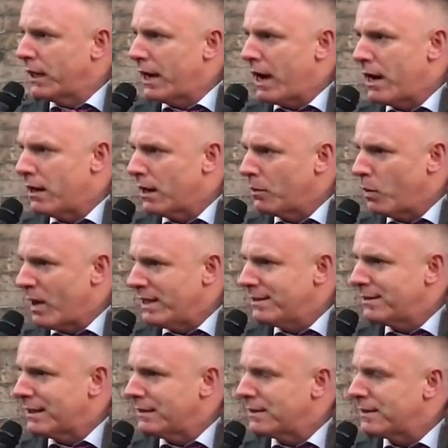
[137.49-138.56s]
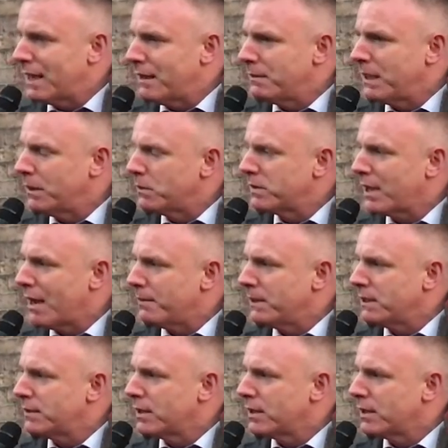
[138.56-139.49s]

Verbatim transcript: I heard on Wednesday the same thing was happening.